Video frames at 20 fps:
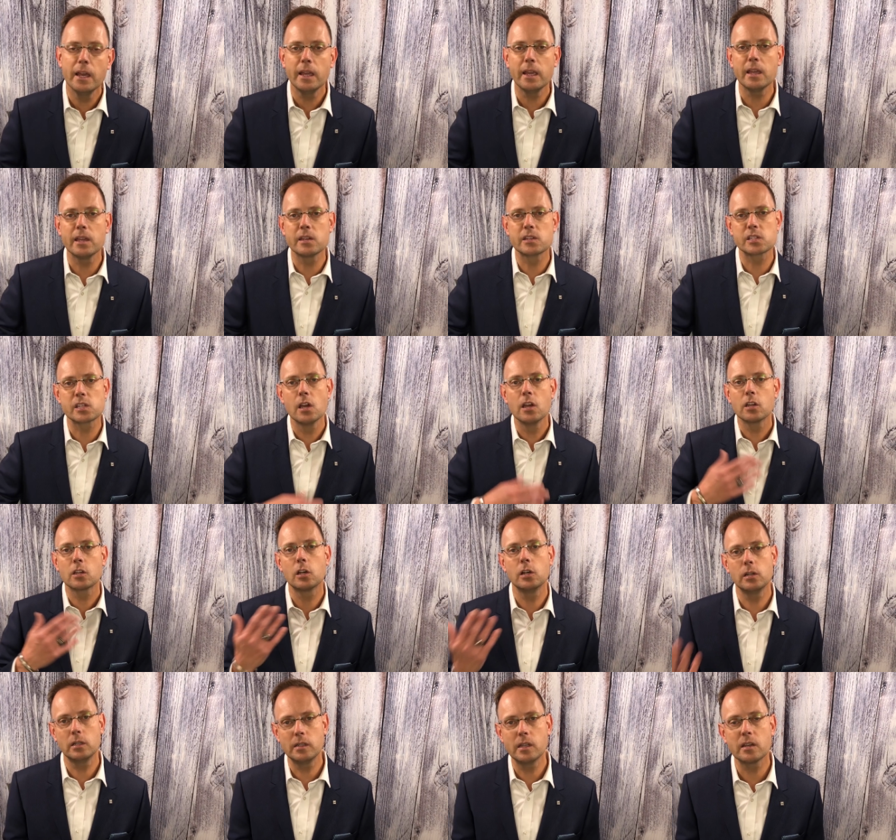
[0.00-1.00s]
is
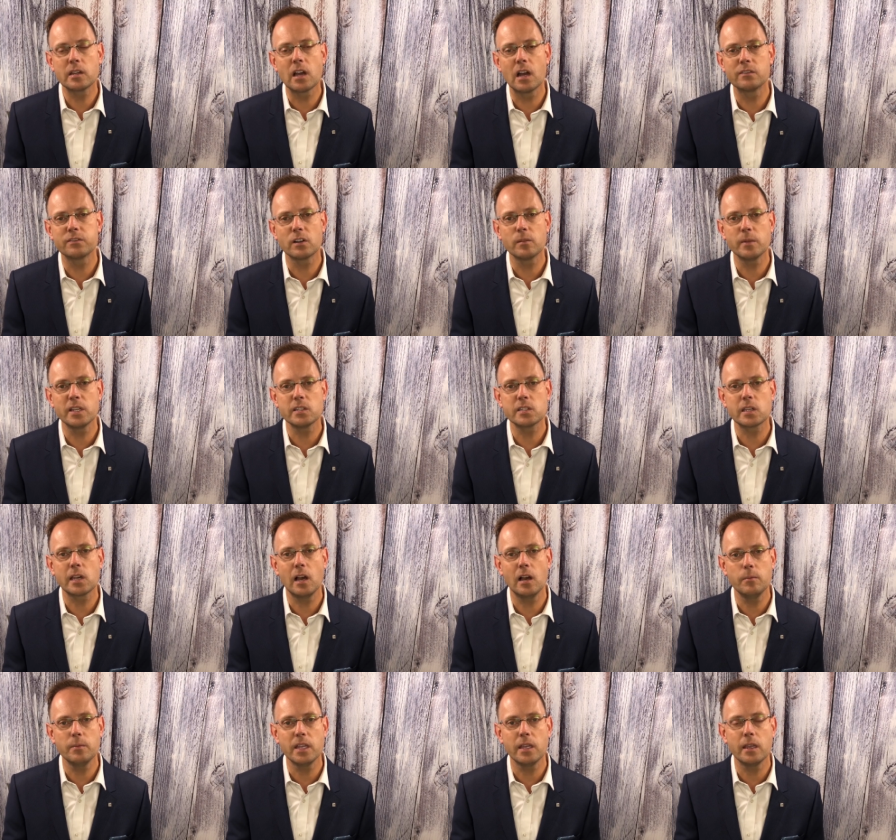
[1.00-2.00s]
could the government
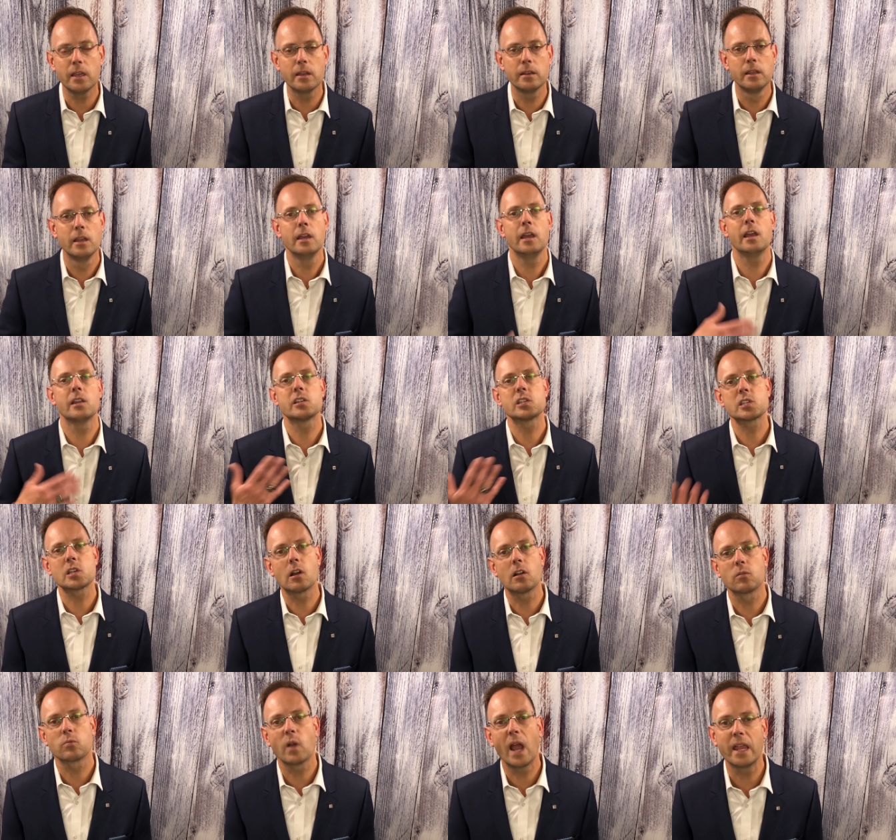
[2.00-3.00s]
come in and
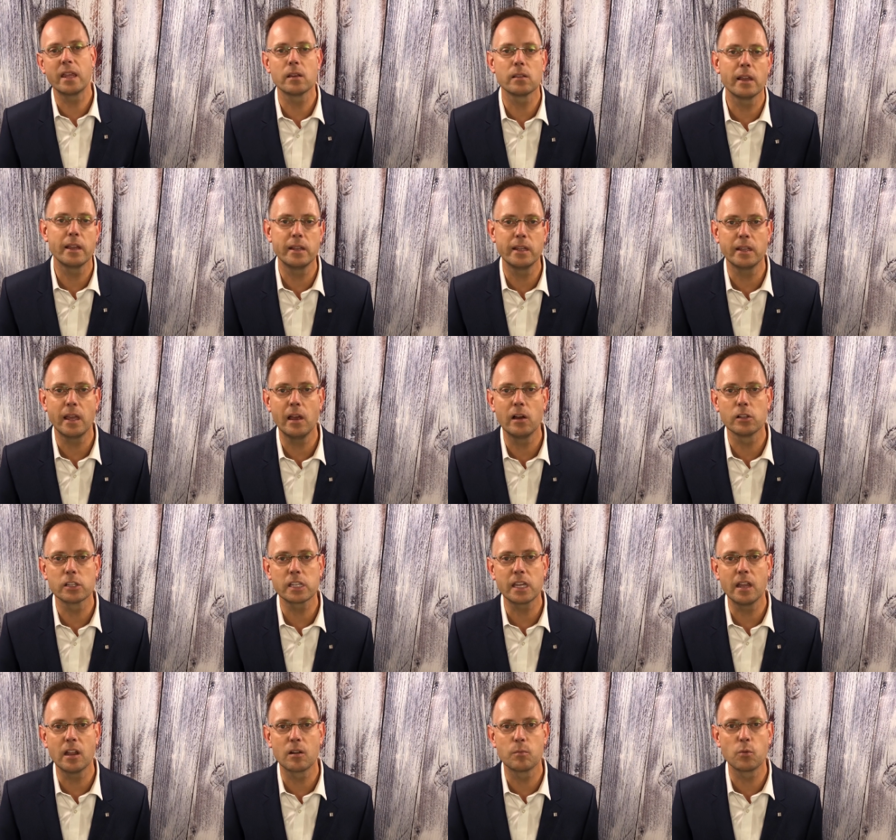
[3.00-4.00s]
start regulating
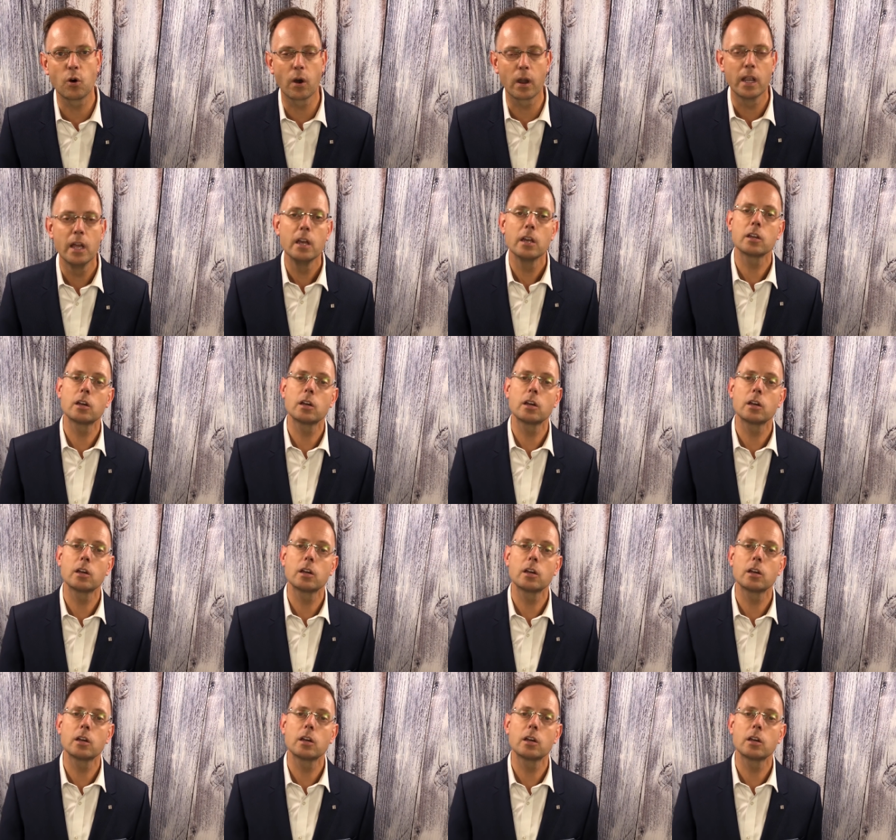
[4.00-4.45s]
healthcare more?